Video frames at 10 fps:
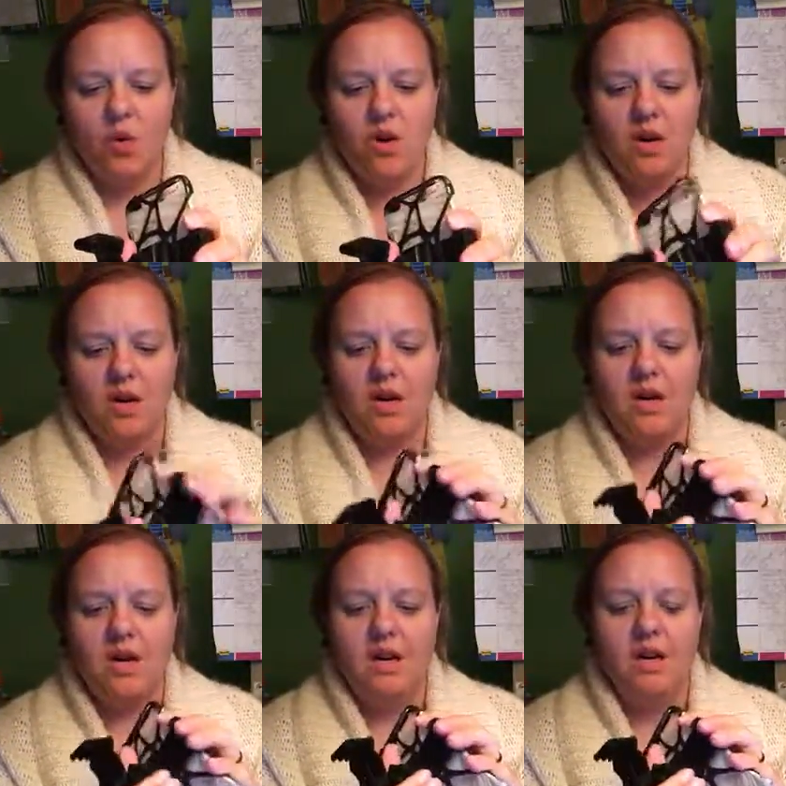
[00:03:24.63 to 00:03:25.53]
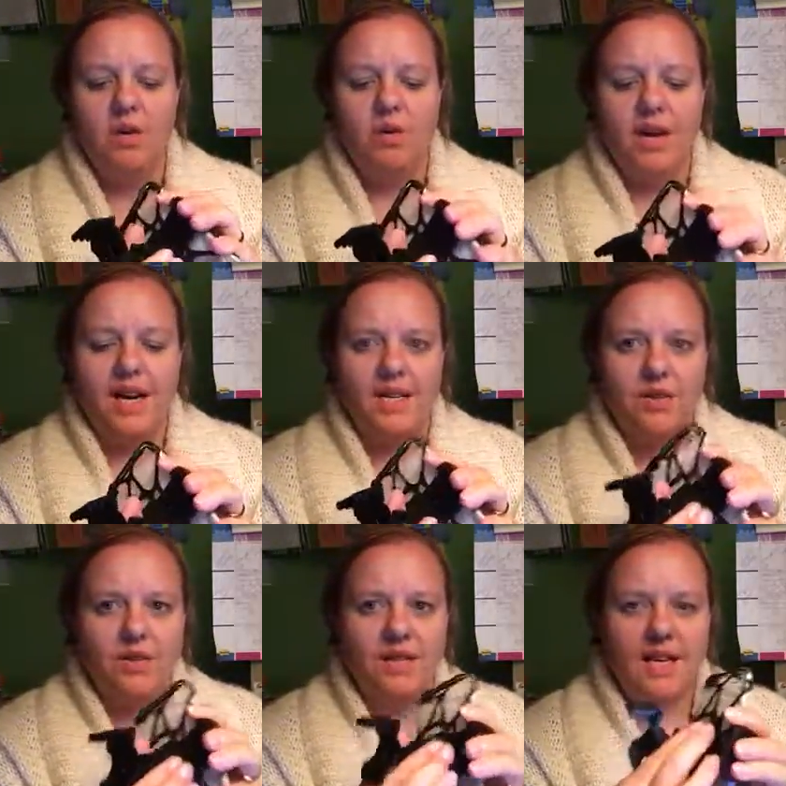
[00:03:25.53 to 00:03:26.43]
Or what I
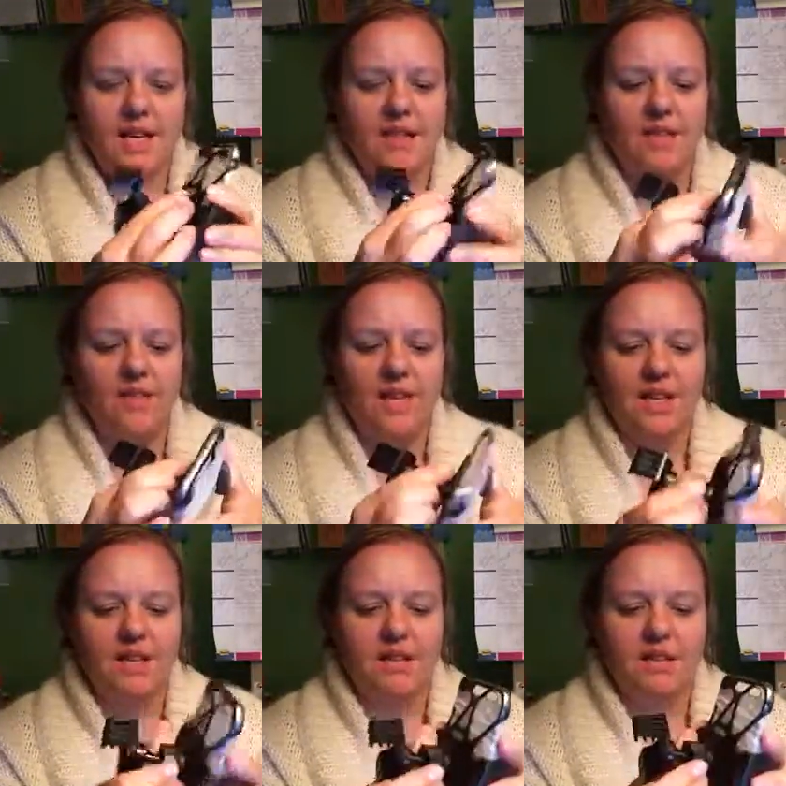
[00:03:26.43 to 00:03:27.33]
do is I leave it